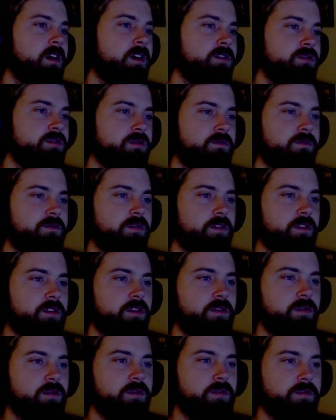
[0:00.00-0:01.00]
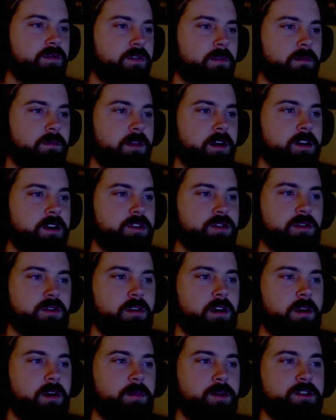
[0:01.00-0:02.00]
for you from the
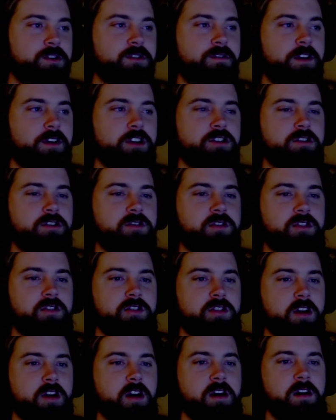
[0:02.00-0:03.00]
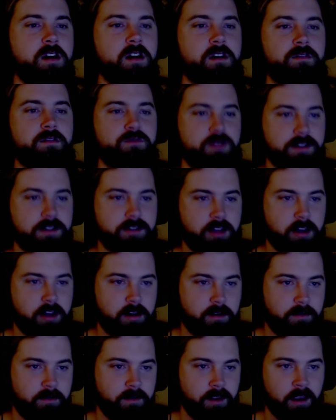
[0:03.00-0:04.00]
Historic Preservation Society of
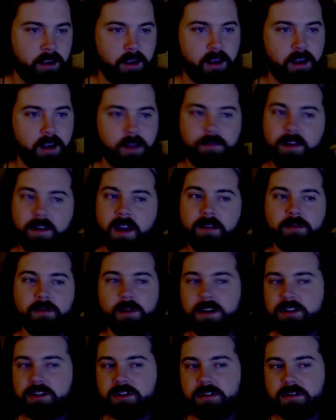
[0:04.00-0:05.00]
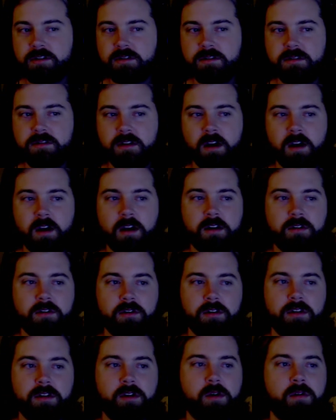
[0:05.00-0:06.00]
Drisking. If you have questions
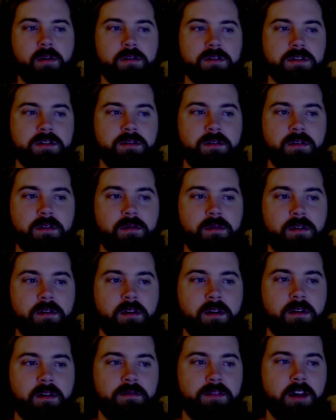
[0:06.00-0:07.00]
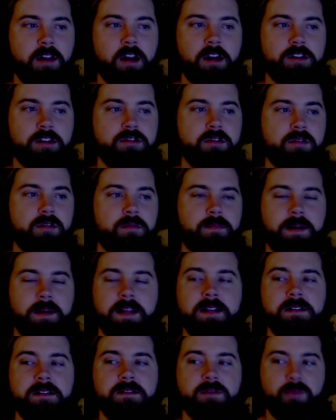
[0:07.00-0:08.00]
during the course of the lecture,
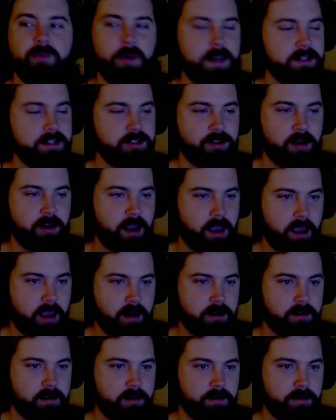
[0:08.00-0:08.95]
please raise your hand.